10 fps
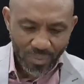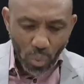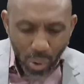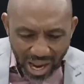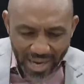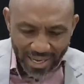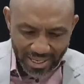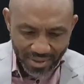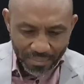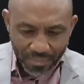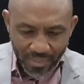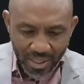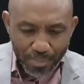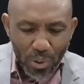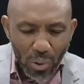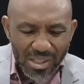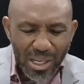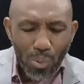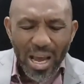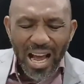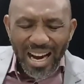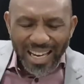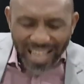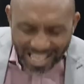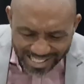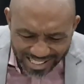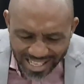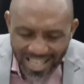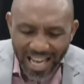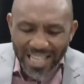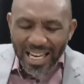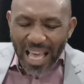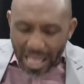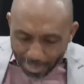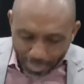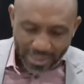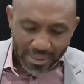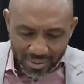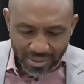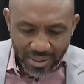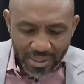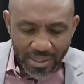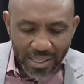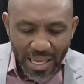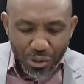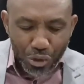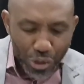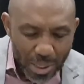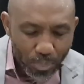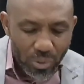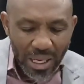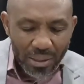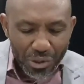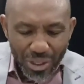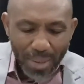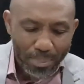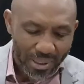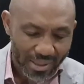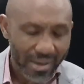Why? Because they were harassed and helpless, like sheep without a shepherd.